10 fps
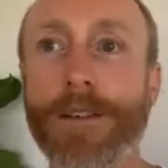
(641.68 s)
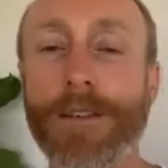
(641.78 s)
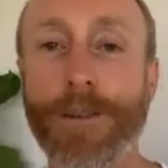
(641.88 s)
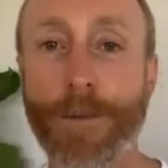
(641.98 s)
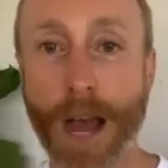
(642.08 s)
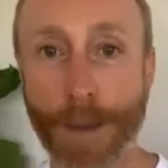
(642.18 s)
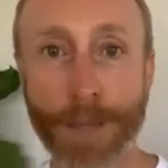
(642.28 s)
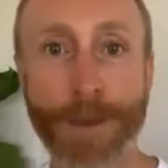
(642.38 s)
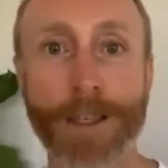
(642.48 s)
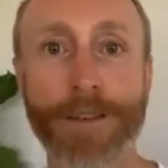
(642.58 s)
from a higher
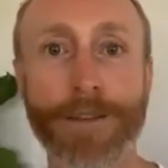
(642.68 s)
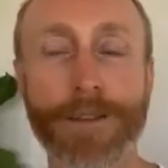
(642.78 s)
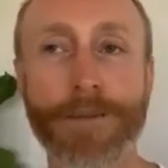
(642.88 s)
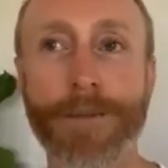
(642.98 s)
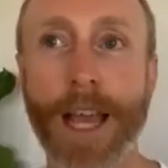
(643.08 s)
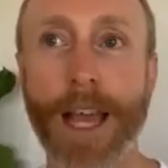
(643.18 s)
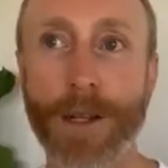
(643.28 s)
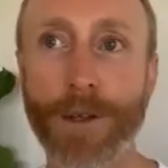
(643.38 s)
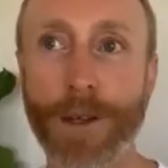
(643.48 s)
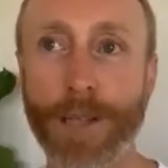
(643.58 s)
perspective. And
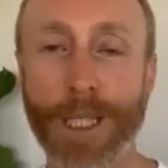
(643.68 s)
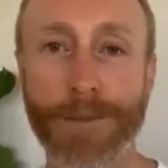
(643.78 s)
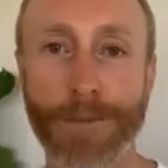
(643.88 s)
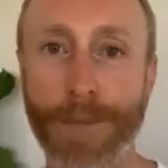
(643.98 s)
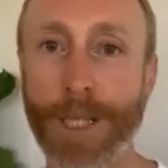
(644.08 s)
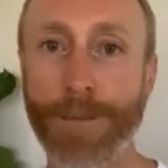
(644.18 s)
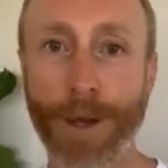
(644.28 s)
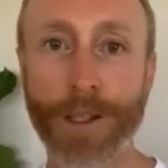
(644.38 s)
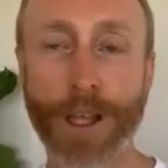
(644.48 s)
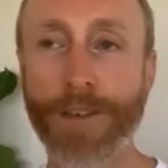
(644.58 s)
you look at these
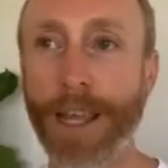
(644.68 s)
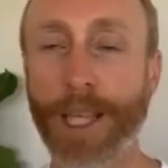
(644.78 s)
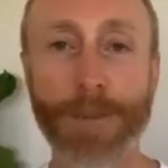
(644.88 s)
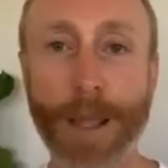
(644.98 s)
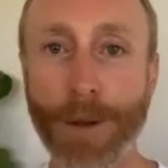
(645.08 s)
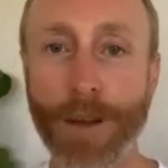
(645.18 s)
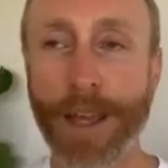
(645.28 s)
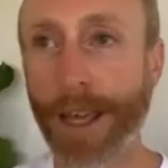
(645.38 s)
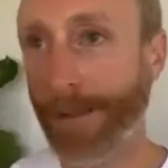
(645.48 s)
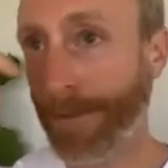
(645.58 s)
birds over here, these people over
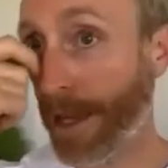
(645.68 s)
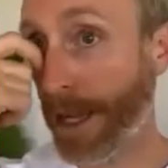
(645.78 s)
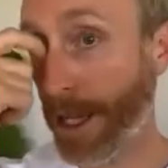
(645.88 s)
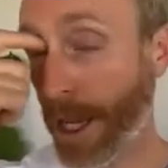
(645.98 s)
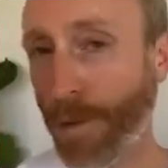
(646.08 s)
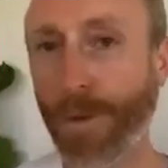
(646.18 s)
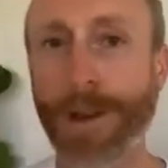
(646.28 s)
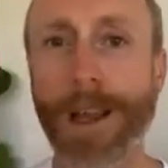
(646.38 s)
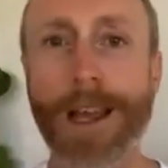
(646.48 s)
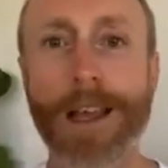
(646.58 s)
here, and you go, well,
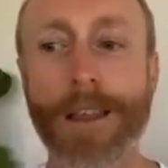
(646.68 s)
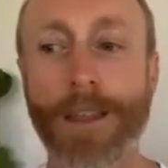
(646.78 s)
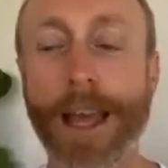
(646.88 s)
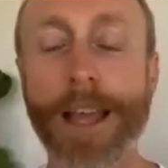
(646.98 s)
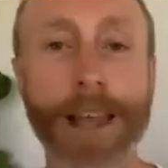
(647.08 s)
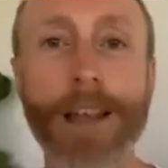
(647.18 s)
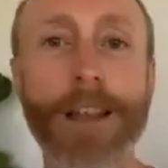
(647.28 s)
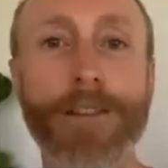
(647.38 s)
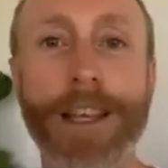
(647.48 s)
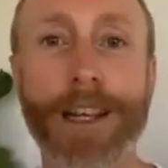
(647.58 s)
they're
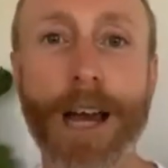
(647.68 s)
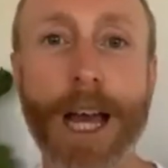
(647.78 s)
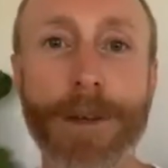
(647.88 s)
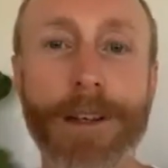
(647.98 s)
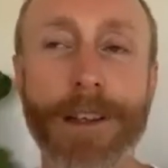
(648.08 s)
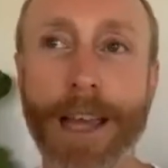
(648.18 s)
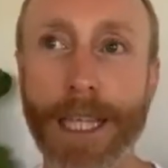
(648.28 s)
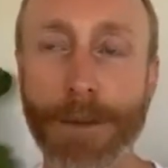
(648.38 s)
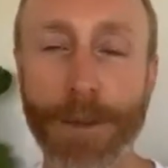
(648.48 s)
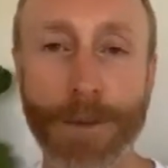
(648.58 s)
living in alignment. They
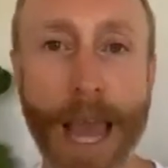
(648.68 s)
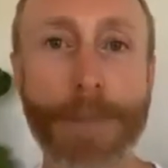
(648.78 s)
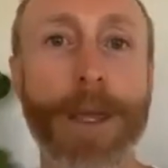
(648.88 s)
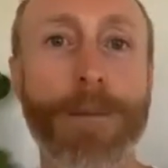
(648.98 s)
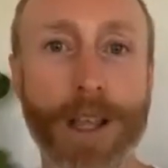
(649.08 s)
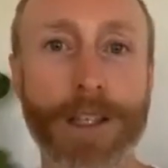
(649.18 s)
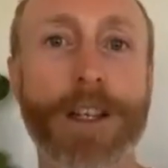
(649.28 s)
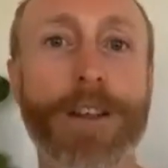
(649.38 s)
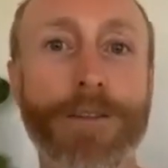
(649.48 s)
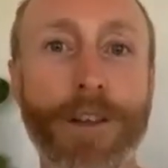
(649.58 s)
seem to be happy and present
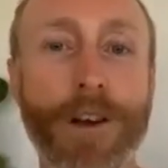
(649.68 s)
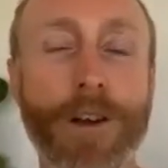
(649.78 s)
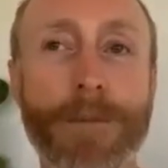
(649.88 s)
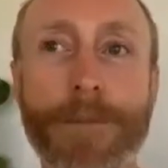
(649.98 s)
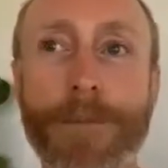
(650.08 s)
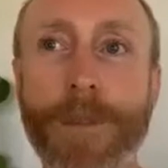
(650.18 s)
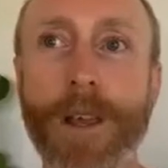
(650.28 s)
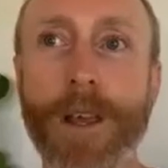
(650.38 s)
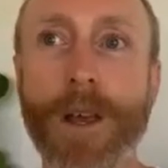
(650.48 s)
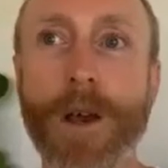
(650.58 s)
and in flow.
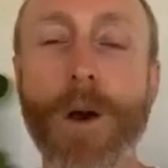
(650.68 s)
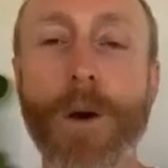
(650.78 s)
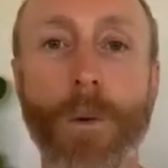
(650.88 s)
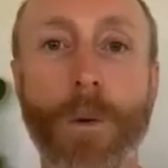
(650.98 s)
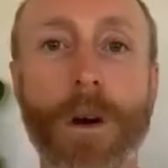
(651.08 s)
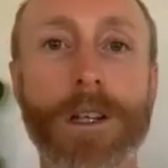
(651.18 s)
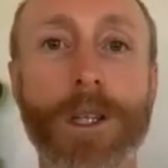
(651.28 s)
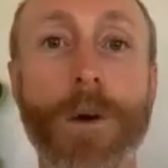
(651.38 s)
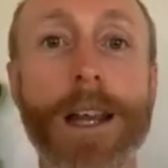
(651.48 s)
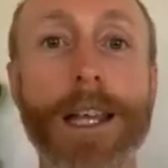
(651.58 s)
What
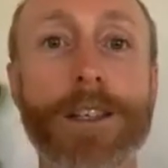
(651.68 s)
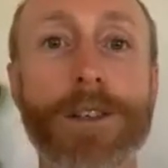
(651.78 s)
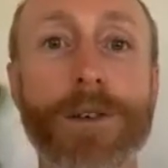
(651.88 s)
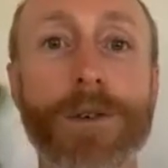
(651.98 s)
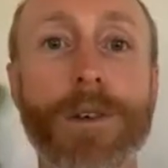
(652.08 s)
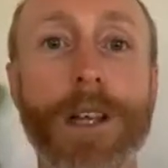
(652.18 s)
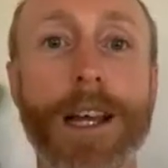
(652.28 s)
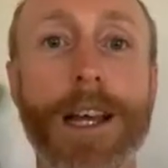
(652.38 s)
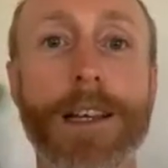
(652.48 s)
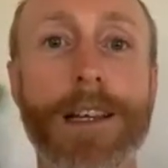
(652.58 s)
do I need to
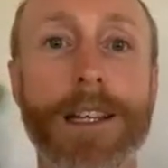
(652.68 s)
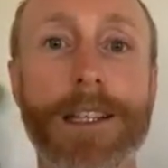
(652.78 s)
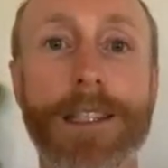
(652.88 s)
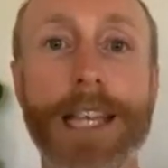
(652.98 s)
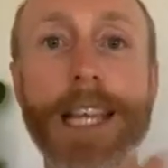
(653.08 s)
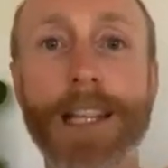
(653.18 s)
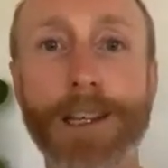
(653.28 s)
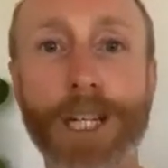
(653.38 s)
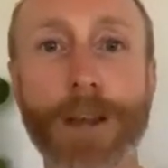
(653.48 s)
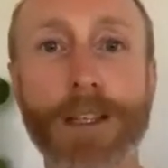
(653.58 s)

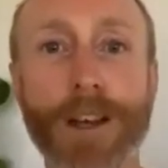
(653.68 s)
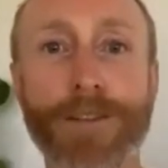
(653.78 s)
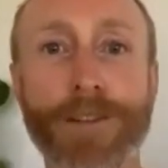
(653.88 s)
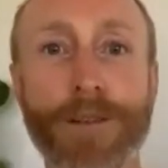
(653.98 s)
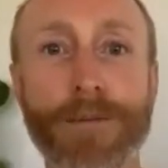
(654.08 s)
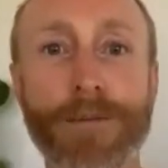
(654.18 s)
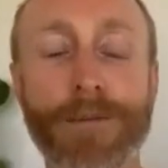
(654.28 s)
decondition myself from?